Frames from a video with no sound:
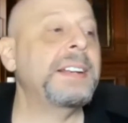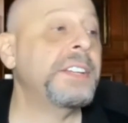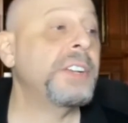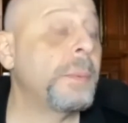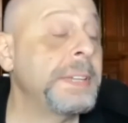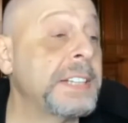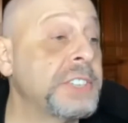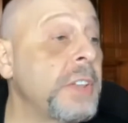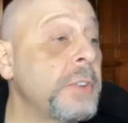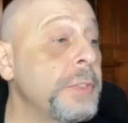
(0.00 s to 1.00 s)
I mean, that's
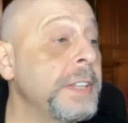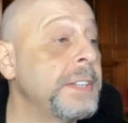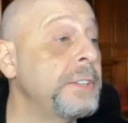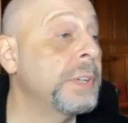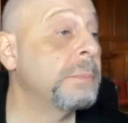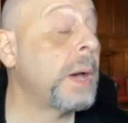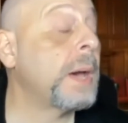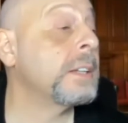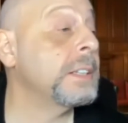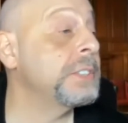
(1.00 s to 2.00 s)
another thing that you can
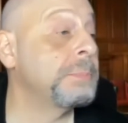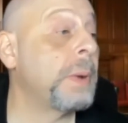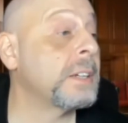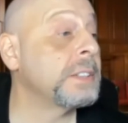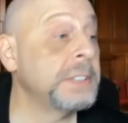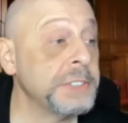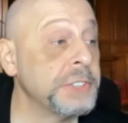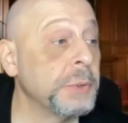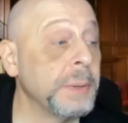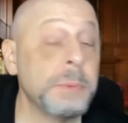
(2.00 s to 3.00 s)
model
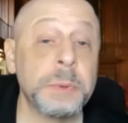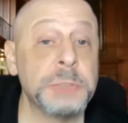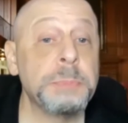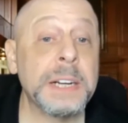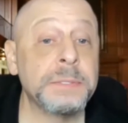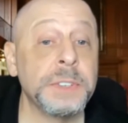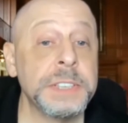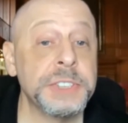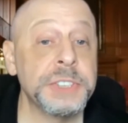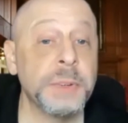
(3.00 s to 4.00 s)
disagreement, respectful
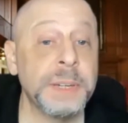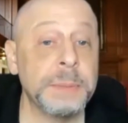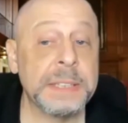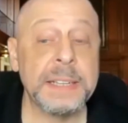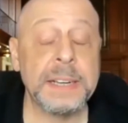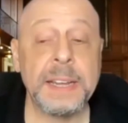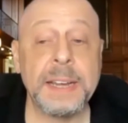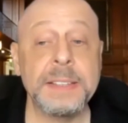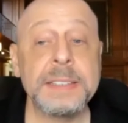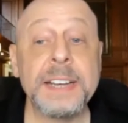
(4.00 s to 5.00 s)
disagreement. And
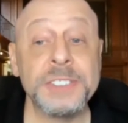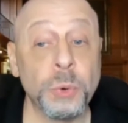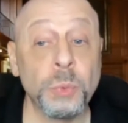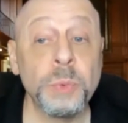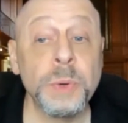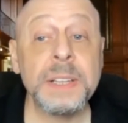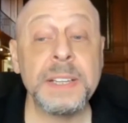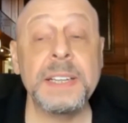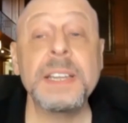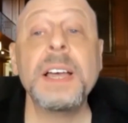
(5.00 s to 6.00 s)
I think that is a
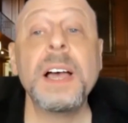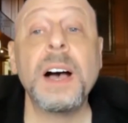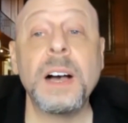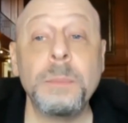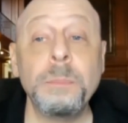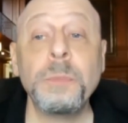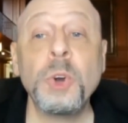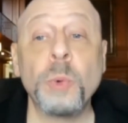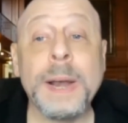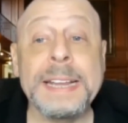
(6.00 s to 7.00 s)
really
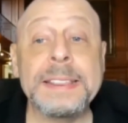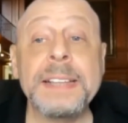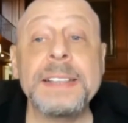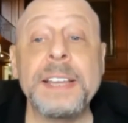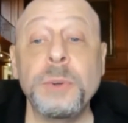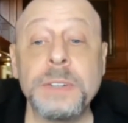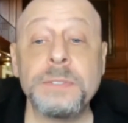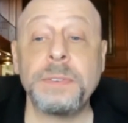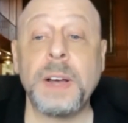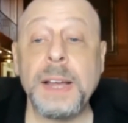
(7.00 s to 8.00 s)
great thing that you can
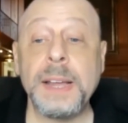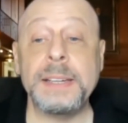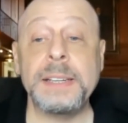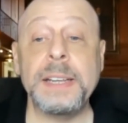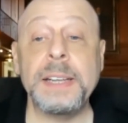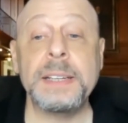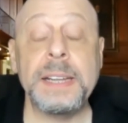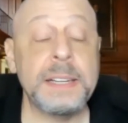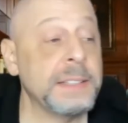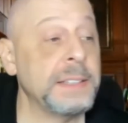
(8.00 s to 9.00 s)
find
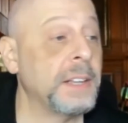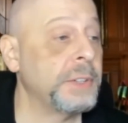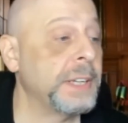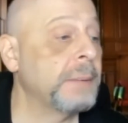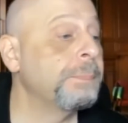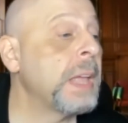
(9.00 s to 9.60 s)
in Yellowdig.